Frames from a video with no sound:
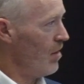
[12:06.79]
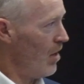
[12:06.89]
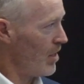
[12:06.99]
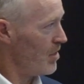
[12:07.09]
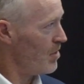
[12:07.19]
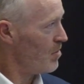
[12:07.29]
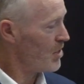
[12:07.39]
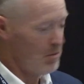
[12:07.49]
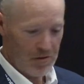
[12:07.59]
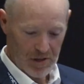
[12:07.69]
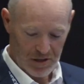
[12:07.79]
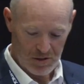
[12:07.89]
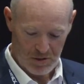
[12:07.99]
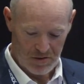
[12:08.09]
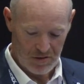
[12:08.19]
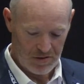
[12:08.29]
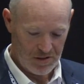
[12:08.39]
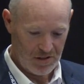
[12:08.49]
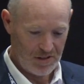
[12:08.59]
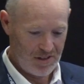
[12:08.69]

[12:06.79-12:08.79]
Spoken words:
I can skip over that because I'm going to go. So.